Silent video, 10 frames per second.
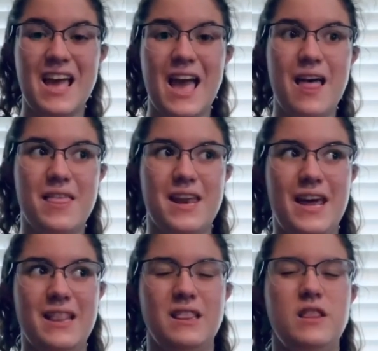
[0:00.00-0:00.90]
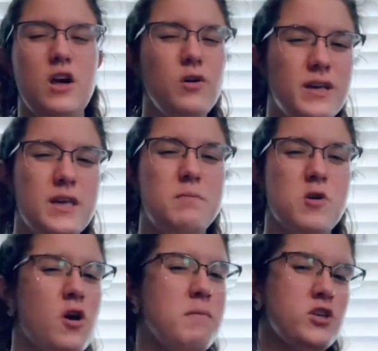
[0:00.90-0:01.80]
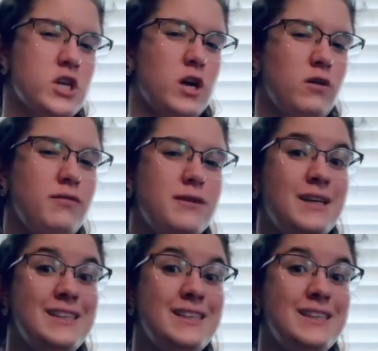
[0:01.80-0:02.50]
And then I low-key broke my shelf.